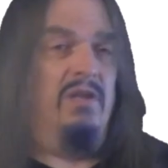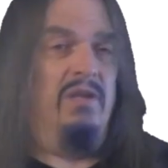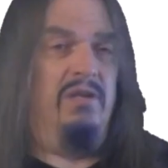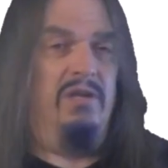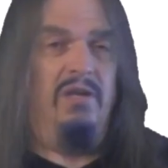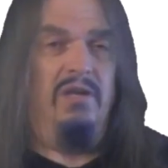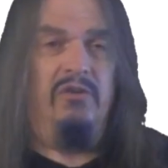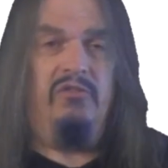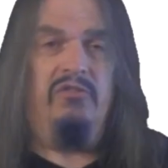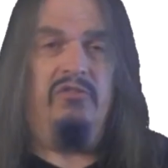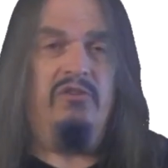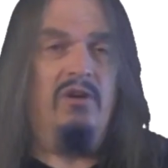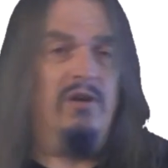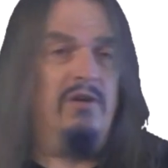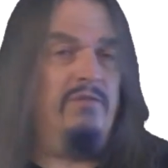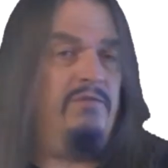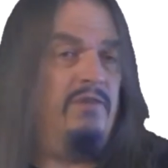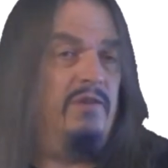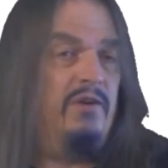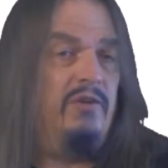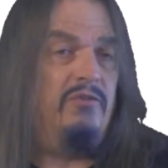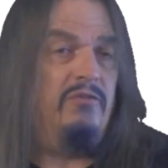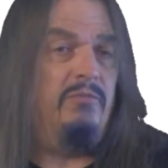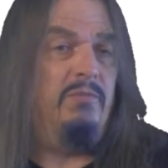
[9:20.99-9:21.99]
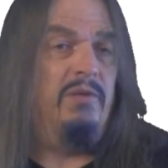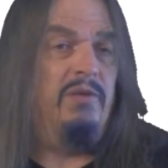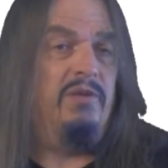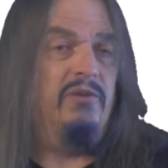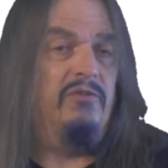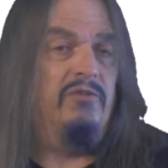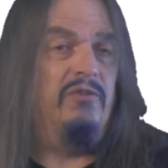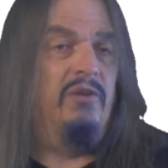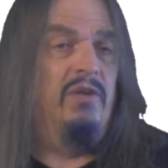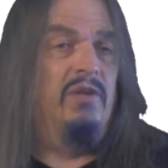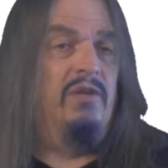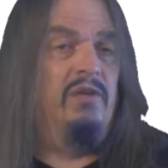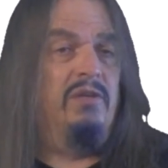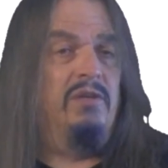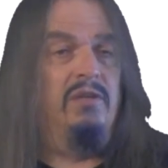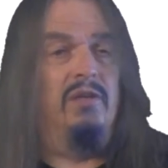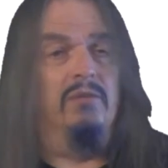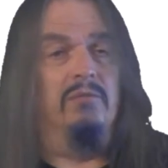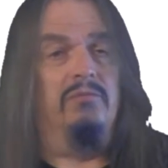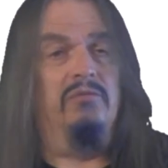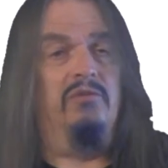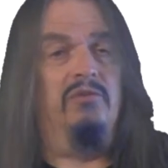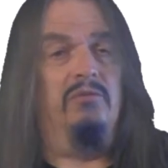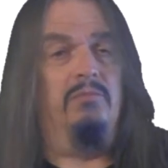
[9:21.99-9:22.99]
And not a starfish, because, you
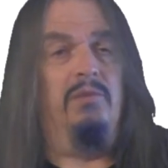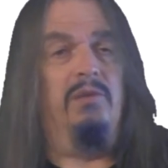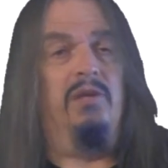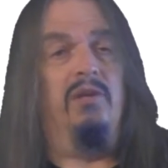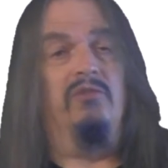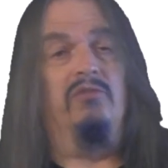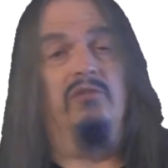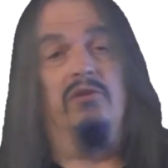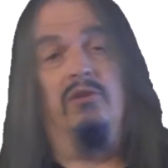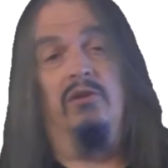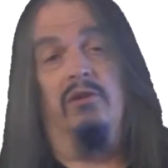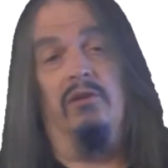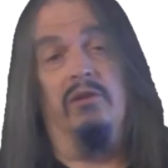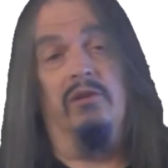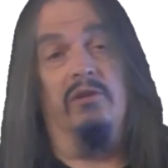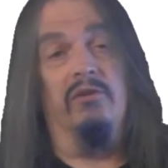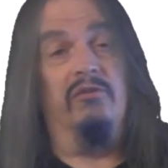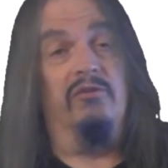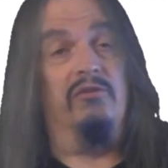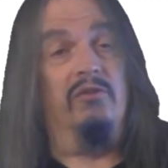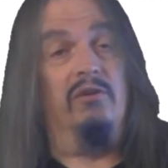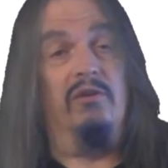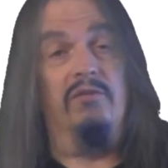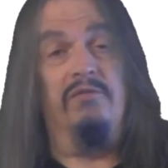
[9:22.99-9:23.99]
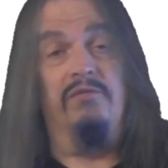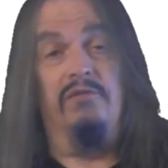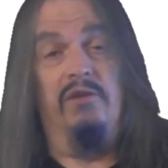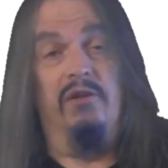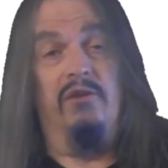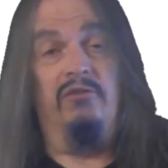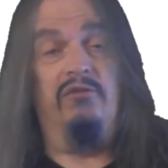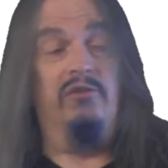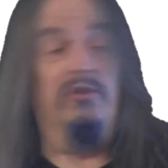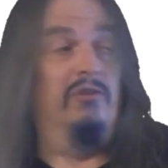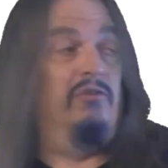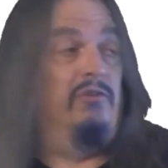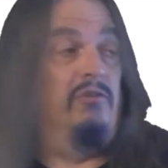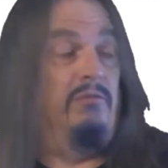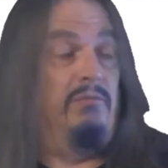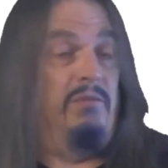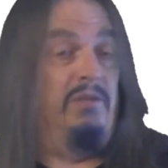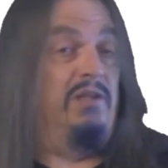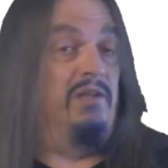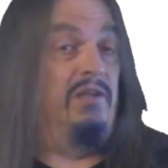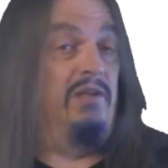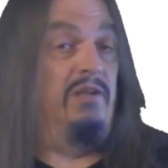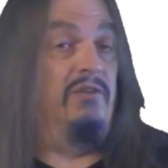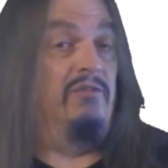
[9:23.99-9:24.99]
know, just because you call it a starfish doesn't
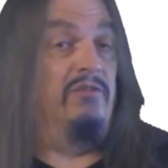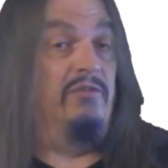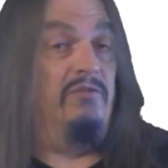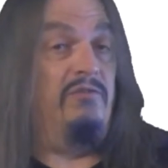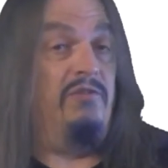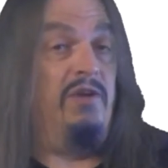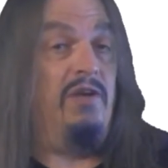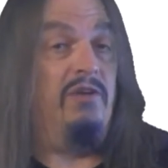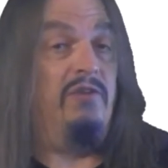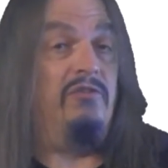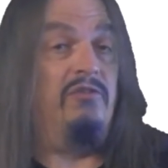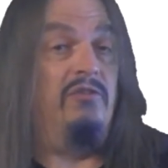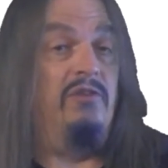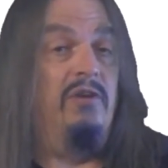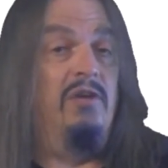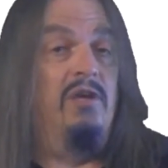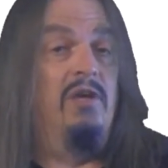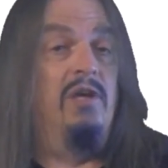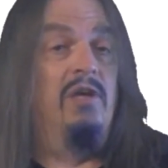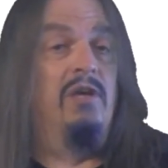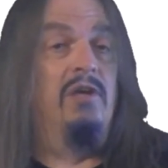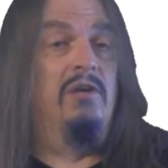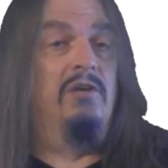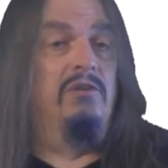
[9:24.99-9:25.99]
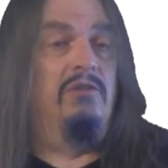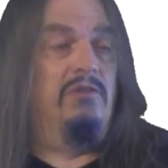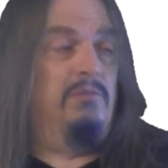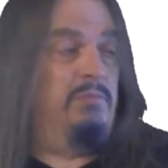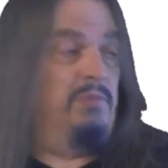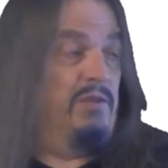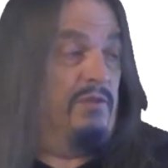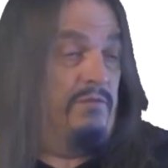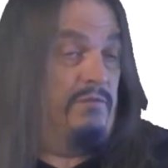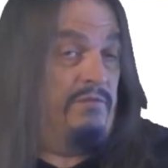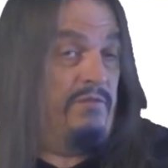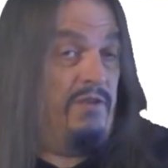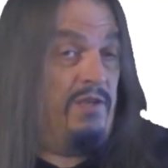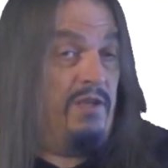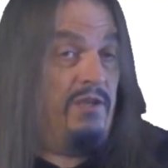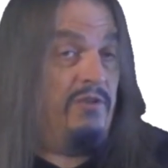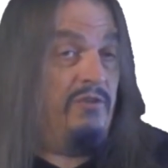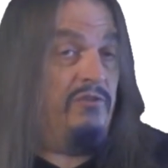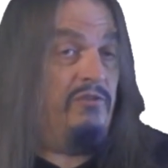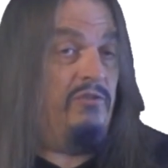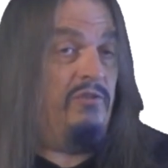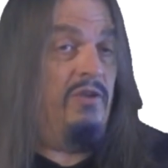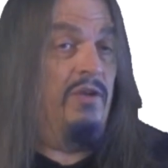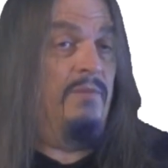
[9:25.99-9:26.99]
mean that it's a fish. To be a
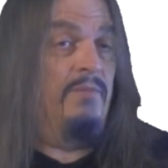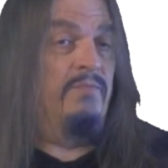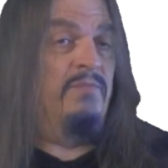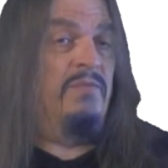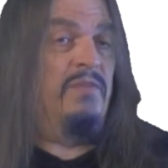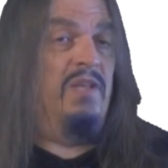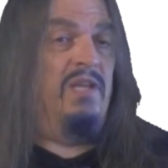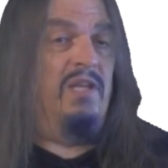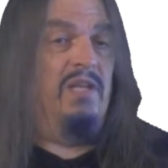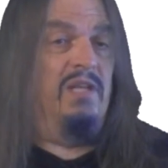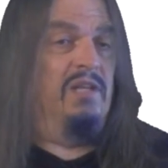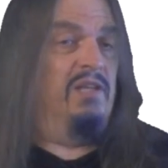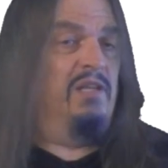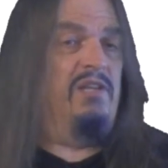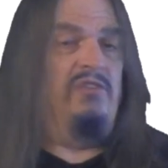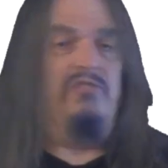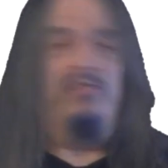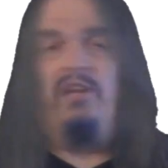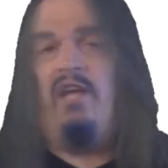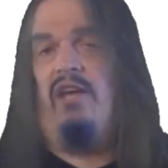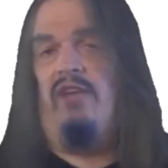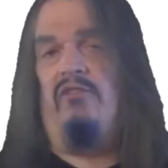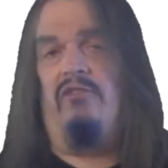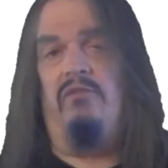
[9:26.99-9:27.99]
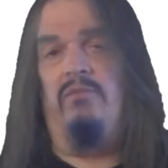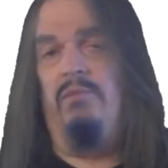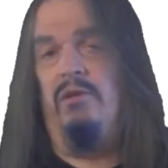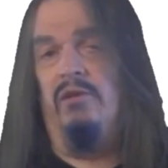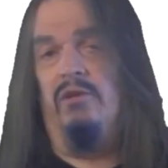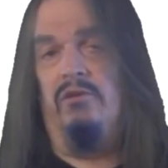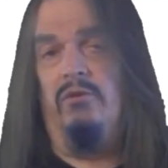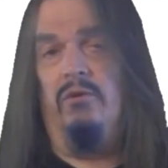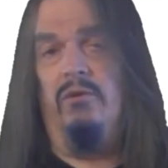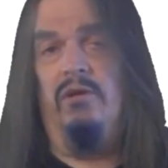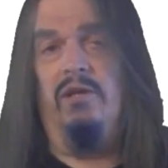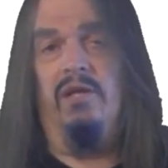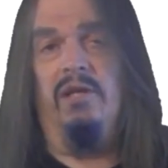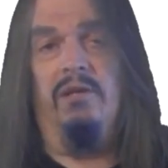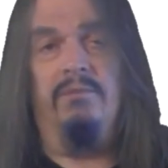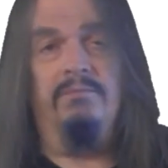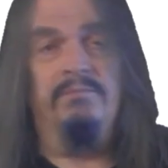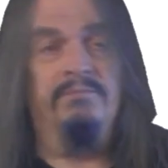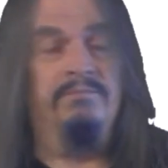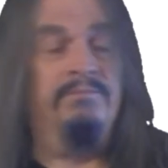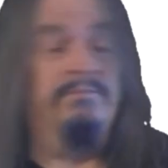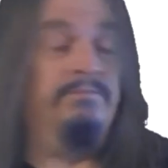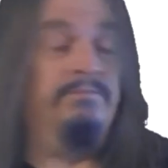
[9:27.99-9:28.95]
fish, it at least has to be a chordate.